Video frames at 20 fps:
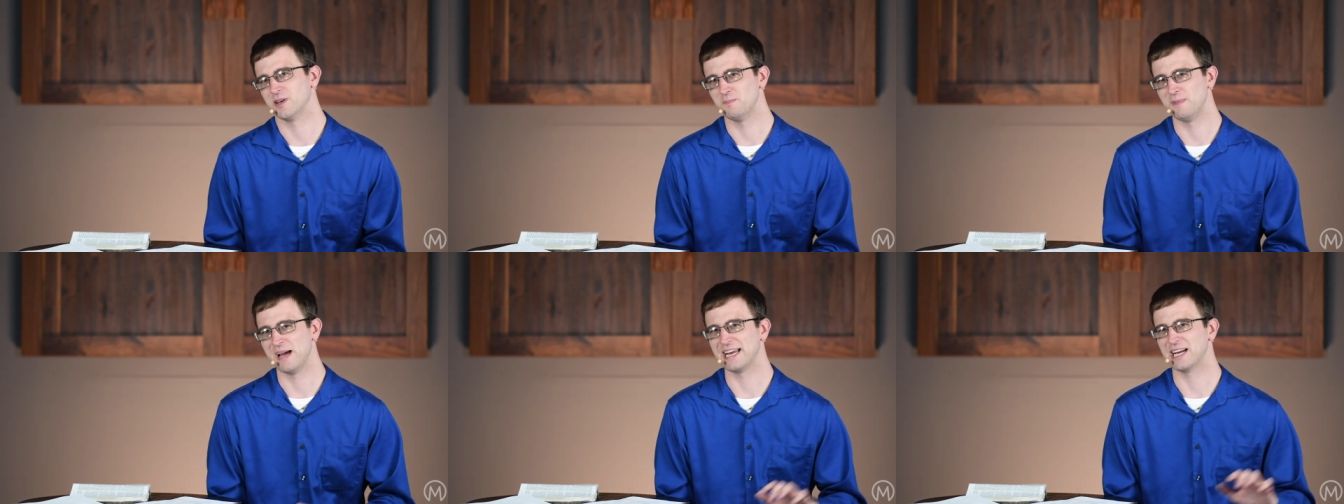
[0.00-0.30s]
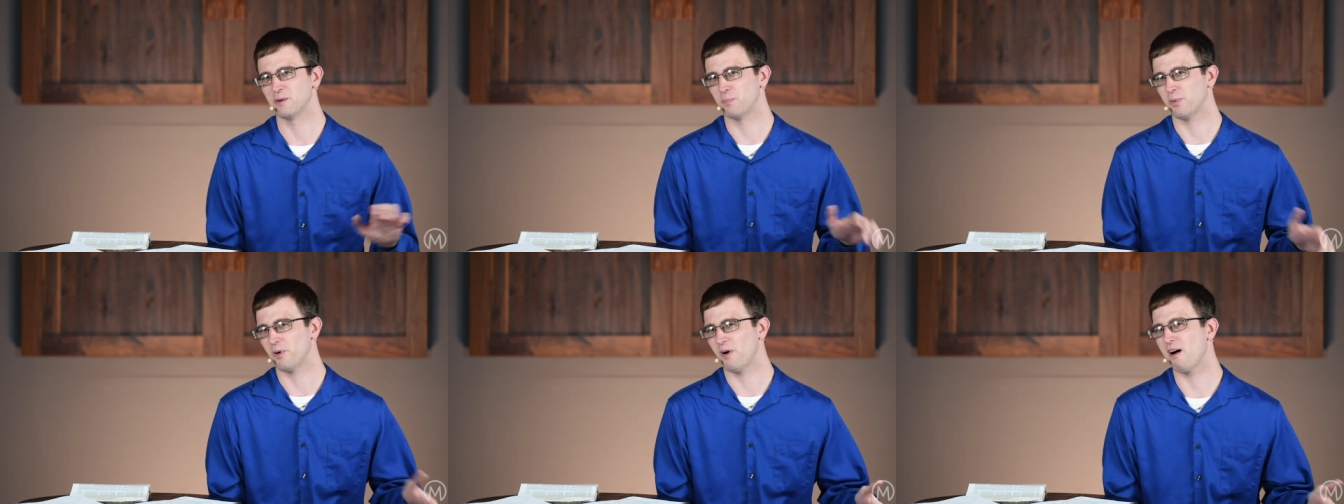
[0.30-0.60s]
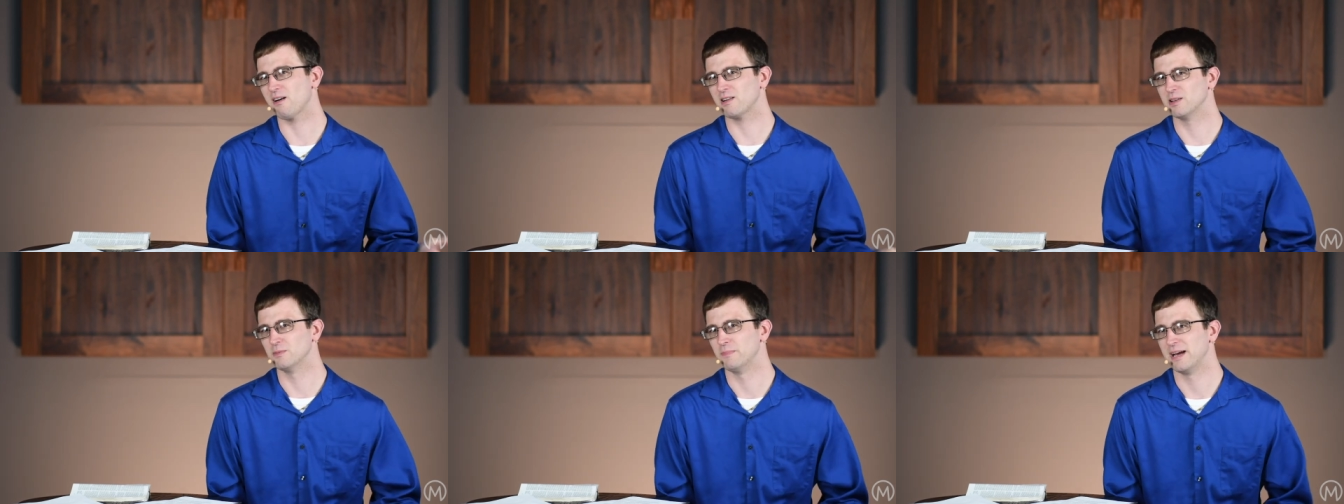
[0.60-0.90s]
to make a
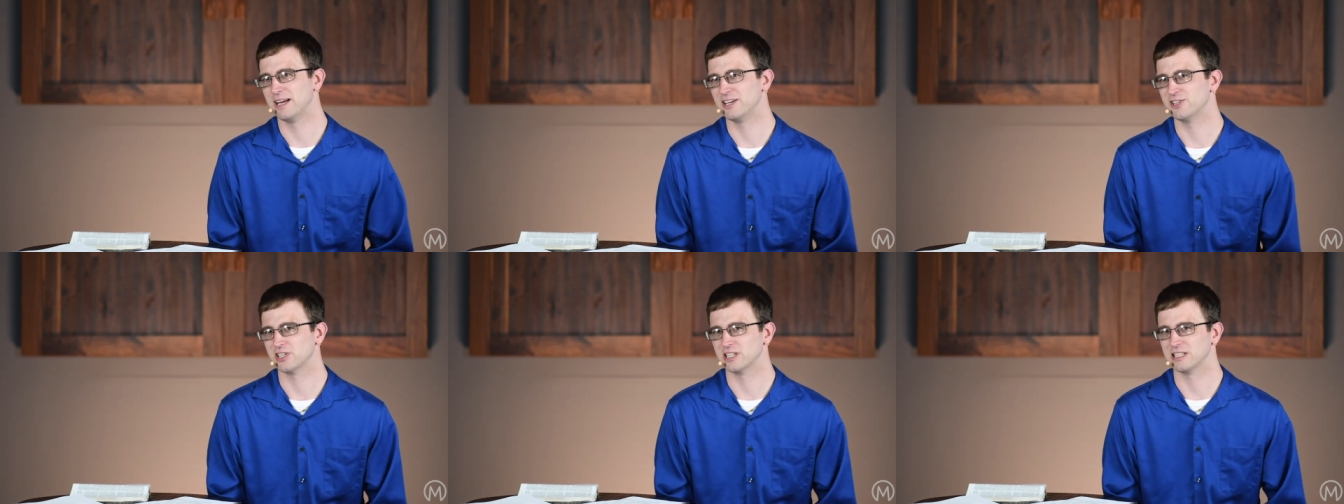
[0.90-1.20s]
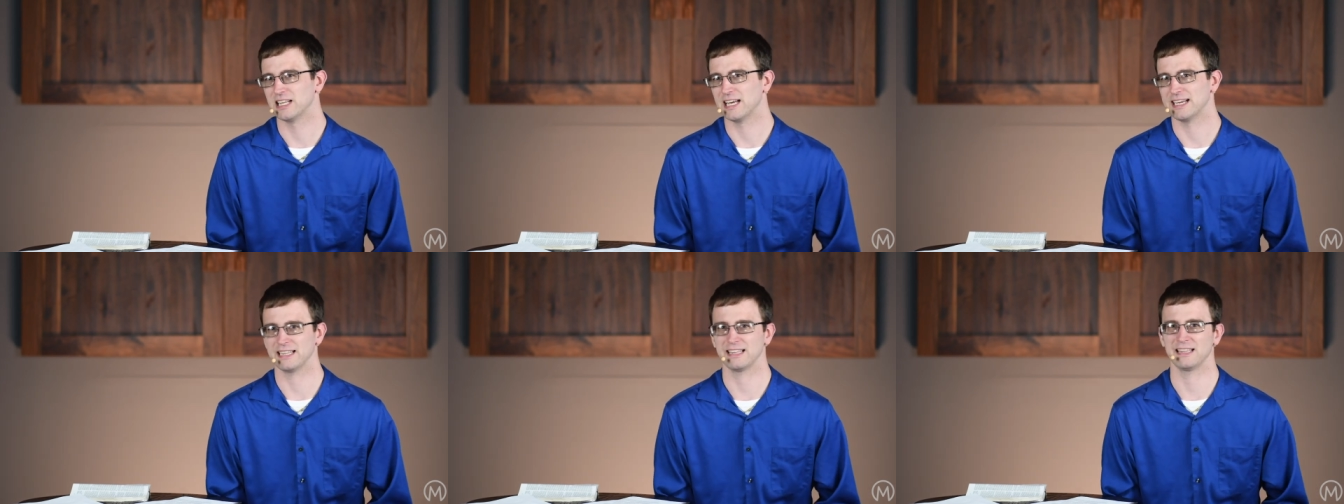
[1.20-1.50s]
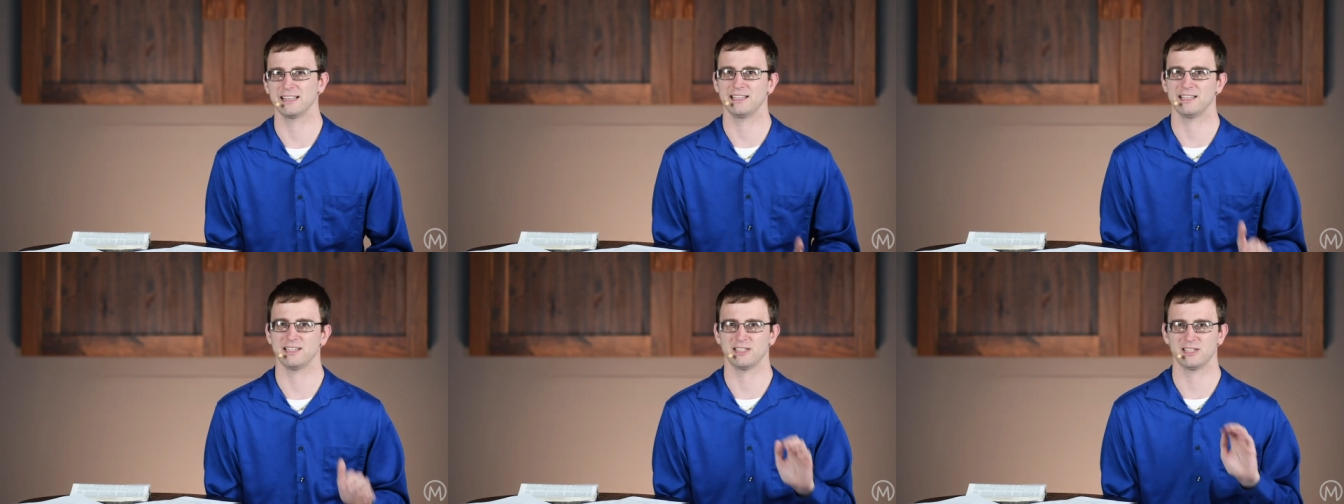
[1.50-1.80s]
proclamation
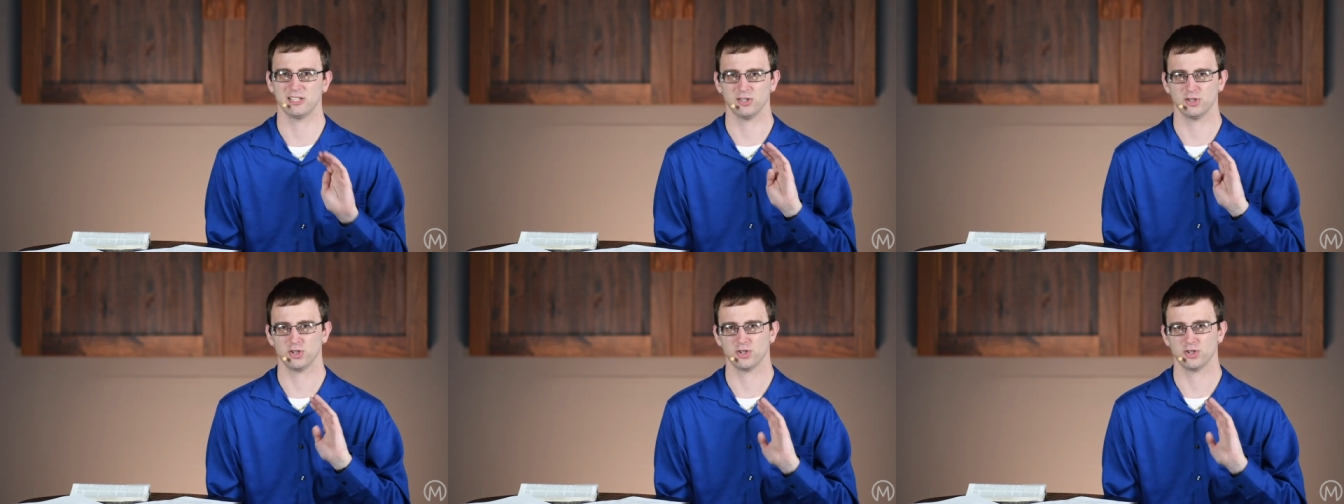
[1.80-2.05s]
like this